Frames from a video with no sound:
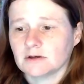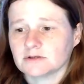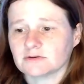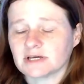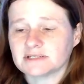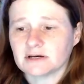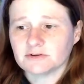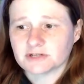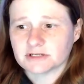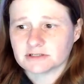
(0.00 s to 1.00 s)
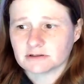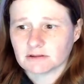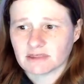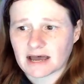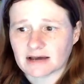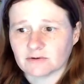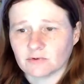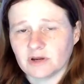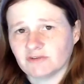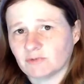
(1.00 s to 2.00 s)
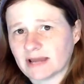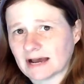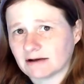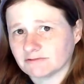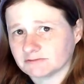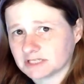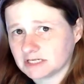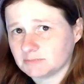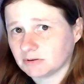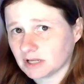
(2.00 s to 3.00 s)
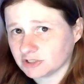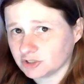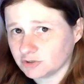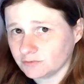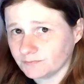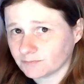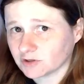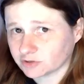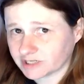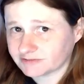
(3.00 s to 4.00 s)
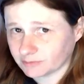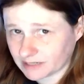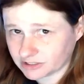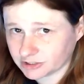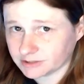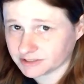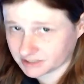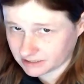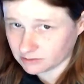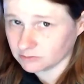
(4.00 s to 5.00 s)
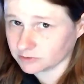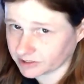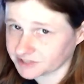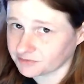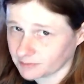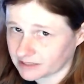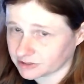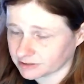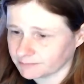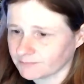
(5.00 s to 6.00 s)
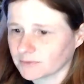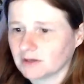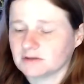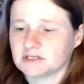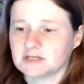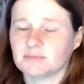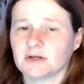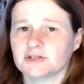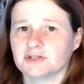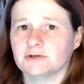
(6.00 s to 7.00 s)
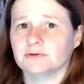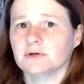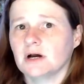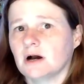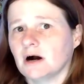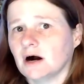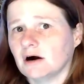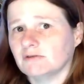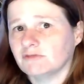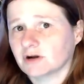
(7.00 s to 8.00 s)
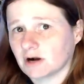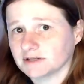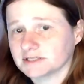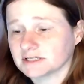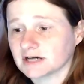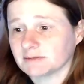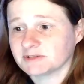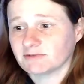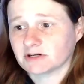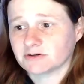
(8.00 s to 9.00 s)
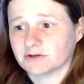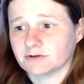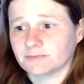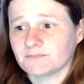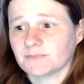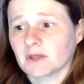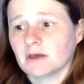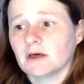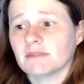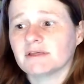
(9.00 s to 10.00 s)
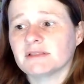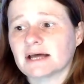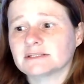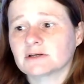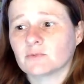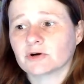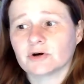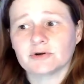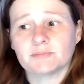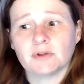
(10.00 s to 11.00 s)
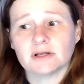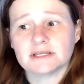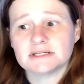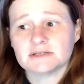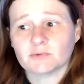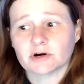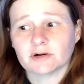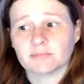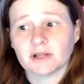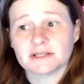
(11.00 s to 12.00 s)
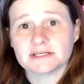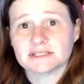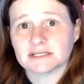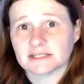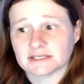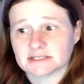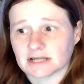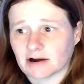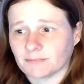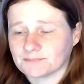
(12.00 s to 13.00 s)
So that tells us that if we have t plus u, the transformation, the single transformation, t plus u of the constant times the vector u, then we're going to plug these into this now.